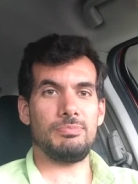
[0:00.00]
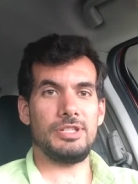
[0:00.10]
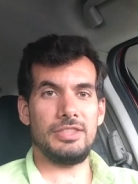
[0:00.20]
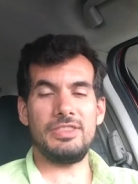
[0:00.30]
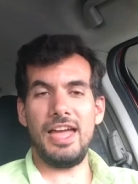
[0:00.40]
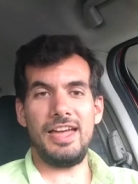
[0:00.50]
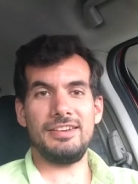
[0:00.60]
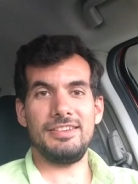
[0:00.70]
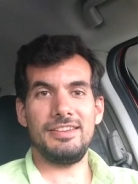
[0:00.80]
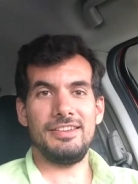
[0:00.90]
did that
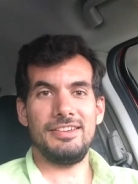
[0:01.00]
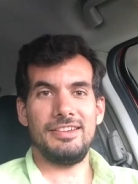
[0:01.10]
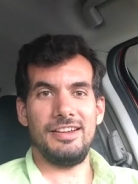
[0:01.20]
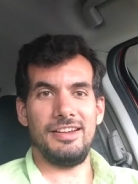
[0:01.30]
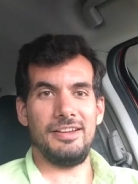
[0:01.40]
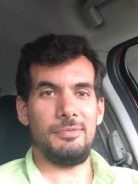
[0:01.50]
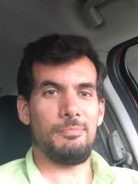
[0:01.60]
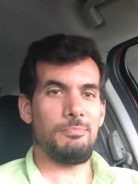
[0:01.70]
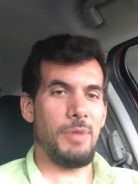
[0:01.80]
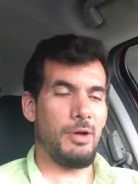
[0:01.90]

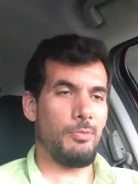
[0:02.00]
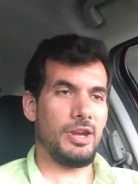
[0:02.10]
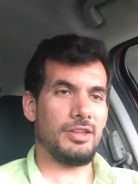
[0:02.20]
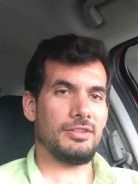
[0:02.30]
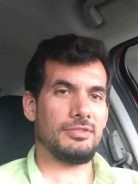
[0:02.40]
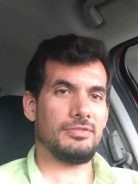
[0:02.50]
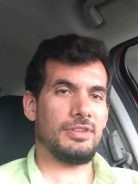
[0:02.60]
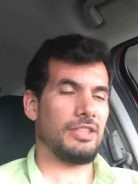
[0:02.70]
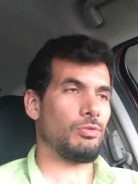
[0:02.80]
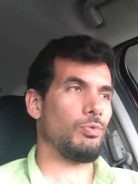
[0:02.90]
by winning
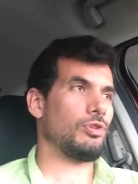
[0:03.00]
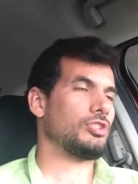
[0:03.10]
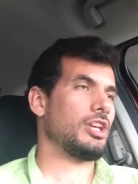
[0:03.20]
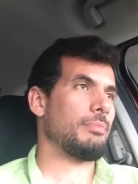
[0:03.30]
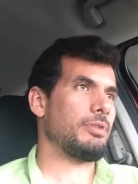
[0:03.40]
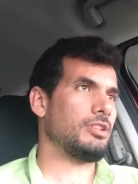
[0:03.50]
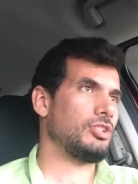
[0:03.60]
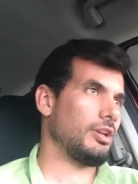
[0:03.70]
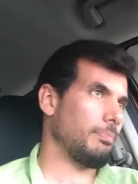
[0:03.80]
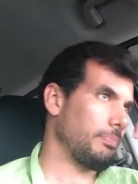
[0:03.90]
at the World
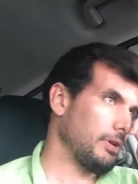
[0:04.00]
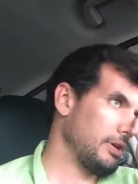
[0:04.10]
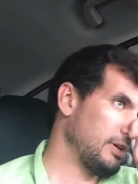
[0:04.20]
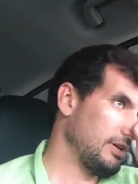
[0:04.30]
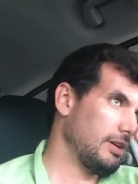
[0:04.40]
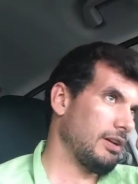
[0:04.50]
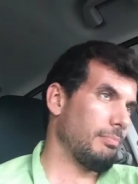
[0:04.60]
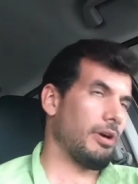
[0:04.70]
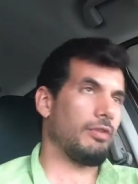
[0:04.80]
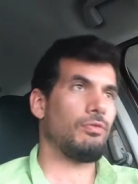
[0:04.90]
Championship.
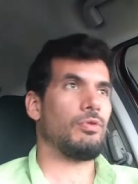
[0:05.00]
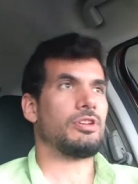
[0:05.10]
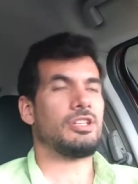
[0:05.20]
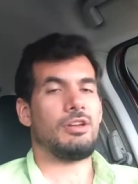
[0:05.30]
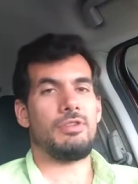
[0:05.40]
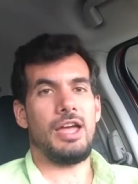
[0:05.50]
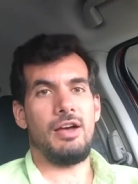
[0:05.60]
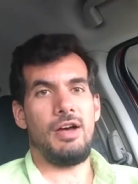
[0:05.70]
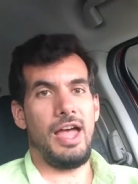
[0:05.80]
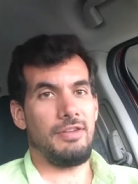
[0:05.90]
But of course,
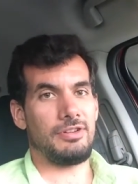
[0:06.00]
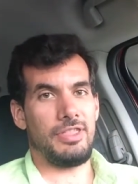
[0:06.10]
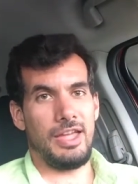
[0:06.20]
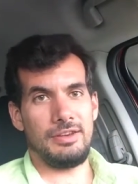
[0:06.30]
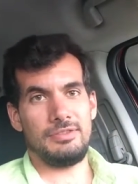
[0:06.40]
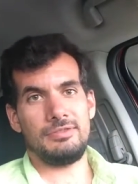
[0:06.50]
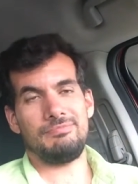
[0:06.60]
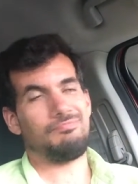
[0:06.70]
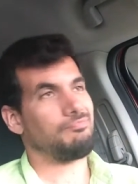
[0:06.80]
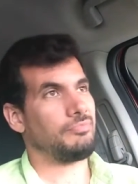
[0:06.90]
now after that,
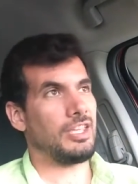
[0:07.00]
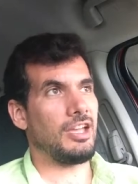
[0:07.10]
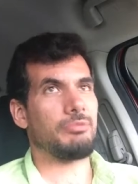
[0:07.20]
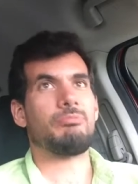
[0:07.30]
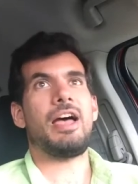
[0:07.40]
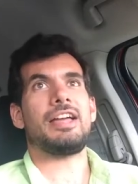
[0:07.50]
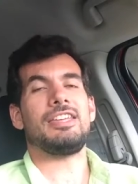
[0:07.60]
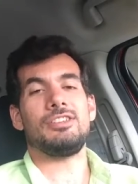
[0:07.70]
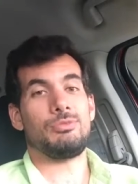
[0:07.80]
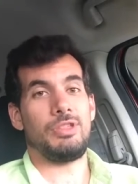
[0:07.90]
he comes back.
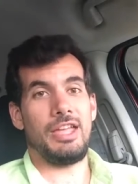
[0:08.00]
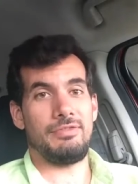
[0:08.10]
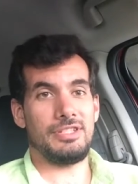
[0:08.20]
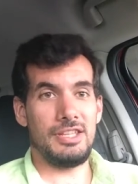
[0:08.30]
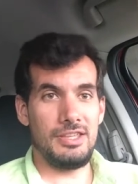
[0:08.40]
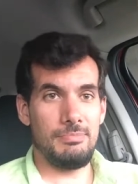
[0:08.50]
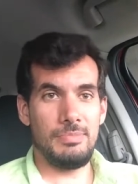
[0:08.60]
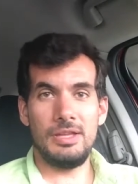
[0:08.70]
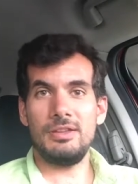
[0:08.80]
He doesn't really have a team.